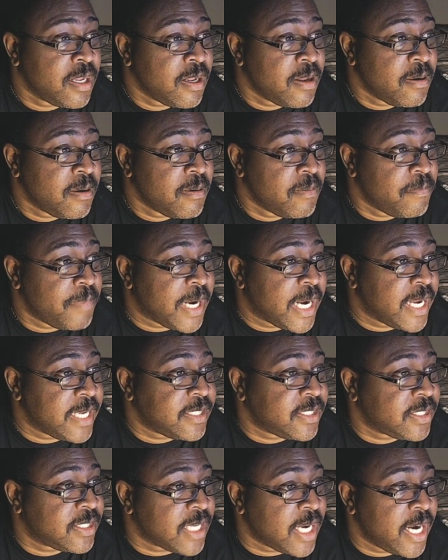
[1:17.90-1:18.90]
by
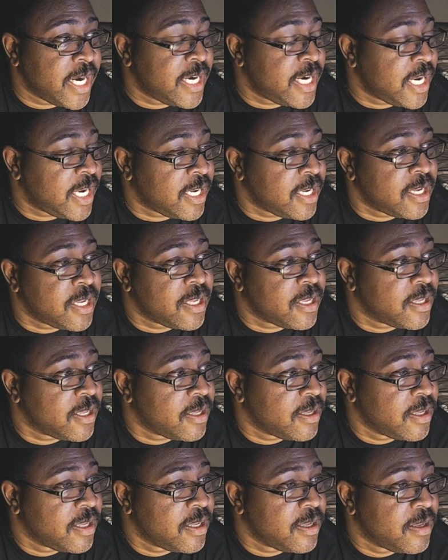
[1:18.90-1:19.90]
signing
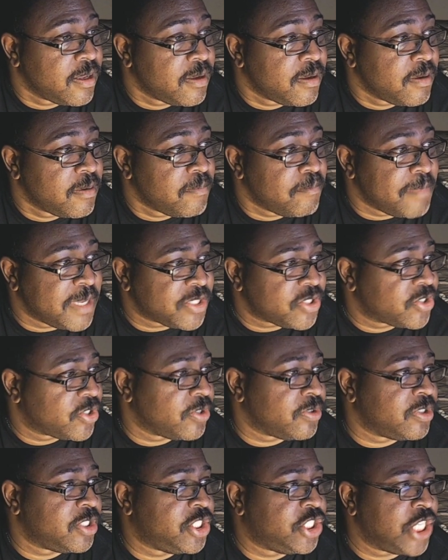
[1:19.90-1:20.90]

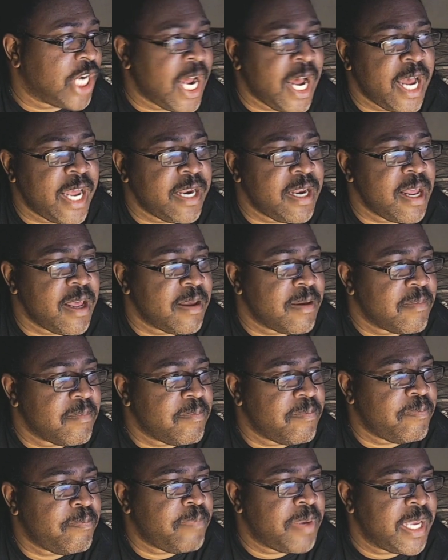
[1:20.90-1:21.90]
Mr. John
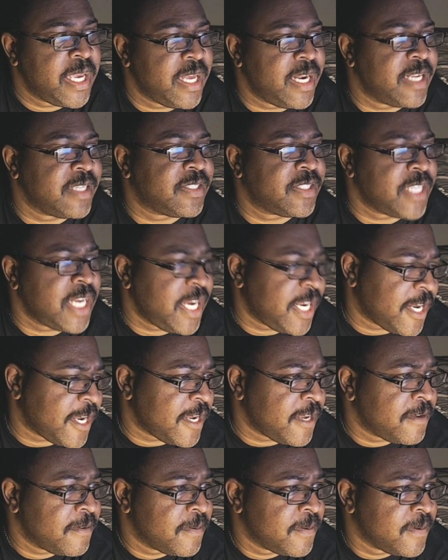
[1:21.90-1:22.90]
Penisini,
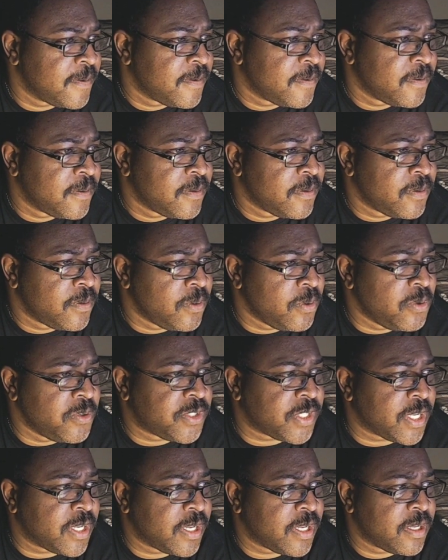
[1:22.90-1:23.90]
who's
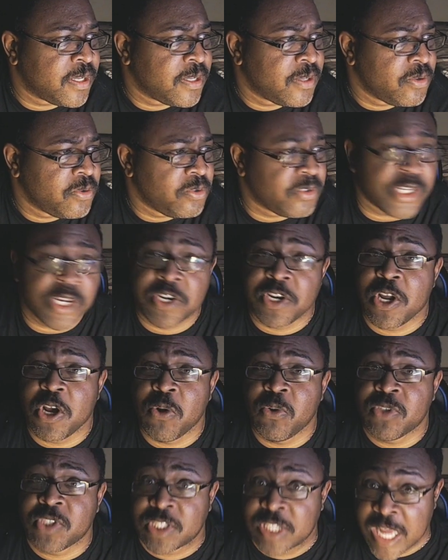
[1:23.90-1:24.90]
a
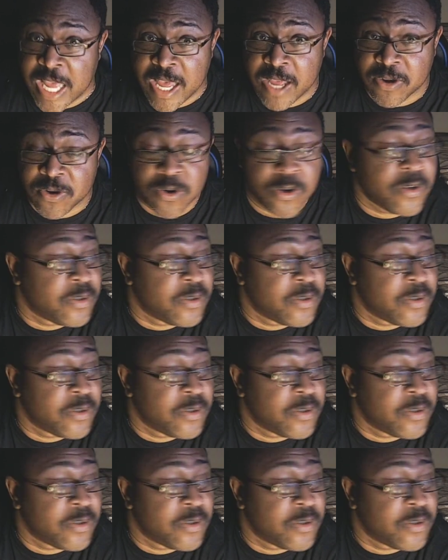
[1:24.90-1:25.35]
nose tackle.